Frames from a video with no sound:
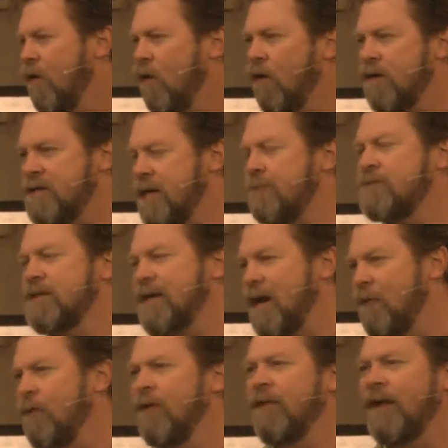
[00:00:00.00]
or Samson's eye
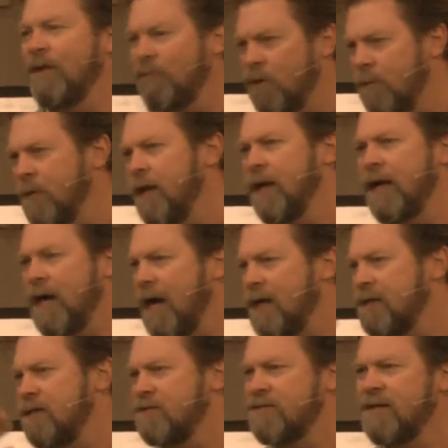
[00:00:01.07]
went to that woman, and God